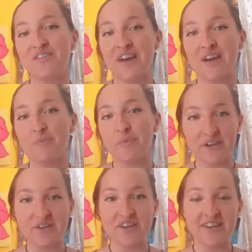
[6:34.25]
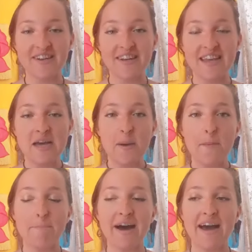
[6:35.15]
vibration,
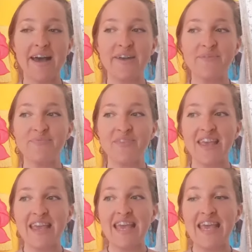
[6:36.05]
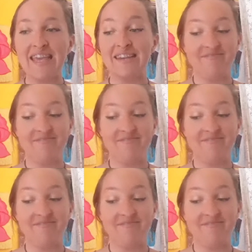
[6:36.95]
but it